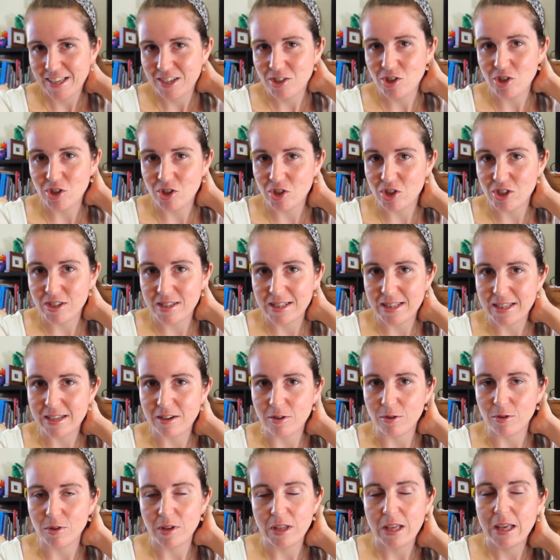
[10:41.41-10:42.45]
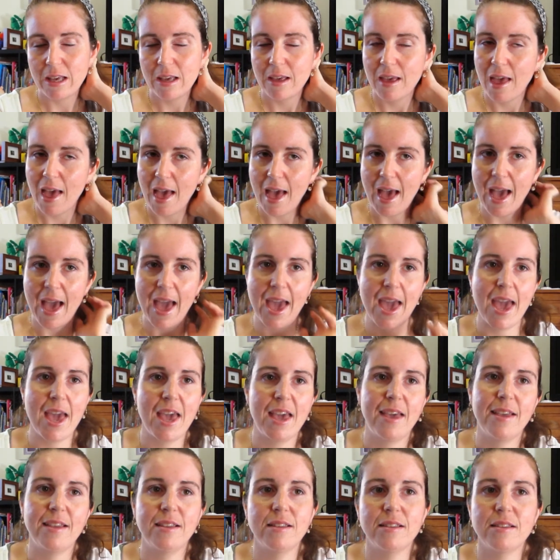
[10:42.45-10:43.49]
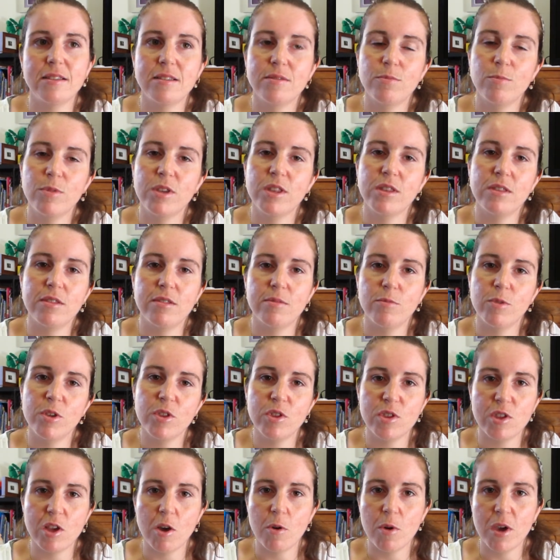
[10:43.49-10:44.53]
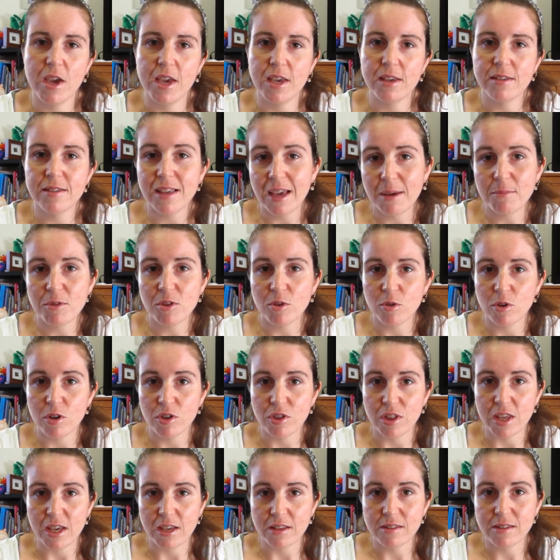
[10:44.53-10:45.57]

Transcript: She's just little. And with Zoe, same sort of thing.